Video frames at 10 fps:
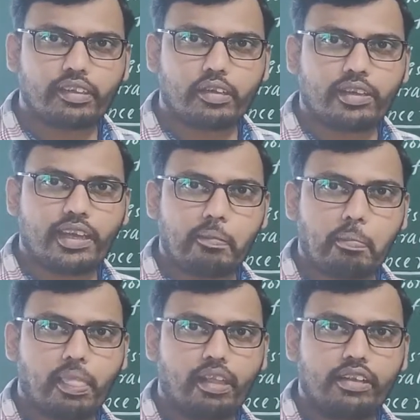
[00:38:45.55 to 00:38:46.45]
Okay.
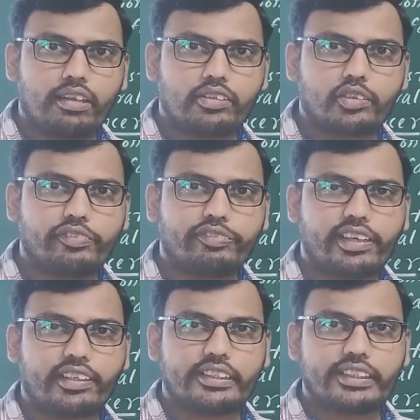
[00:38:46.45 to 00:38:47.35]
So
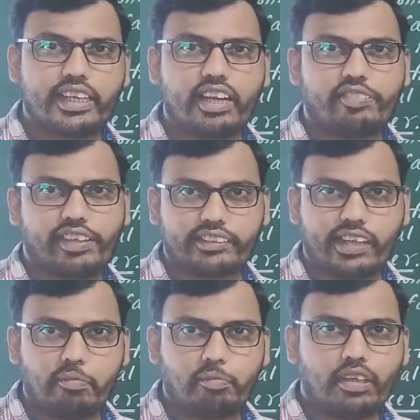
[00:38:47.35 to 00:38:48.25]
for sake of
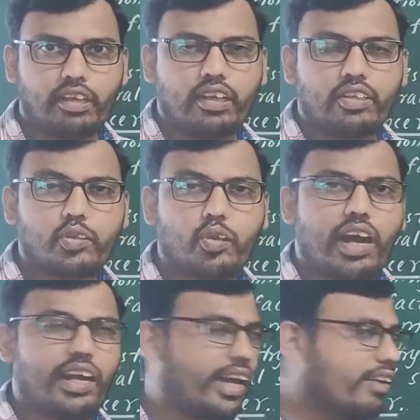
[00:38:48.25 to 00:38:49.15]
exam, so
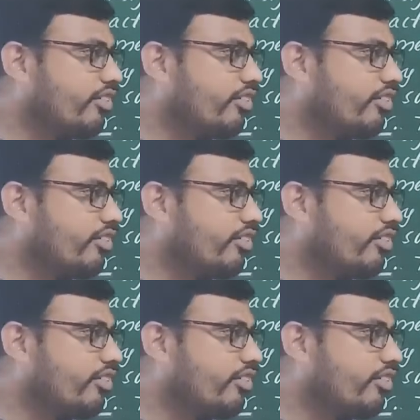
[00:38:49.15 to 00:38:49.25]
along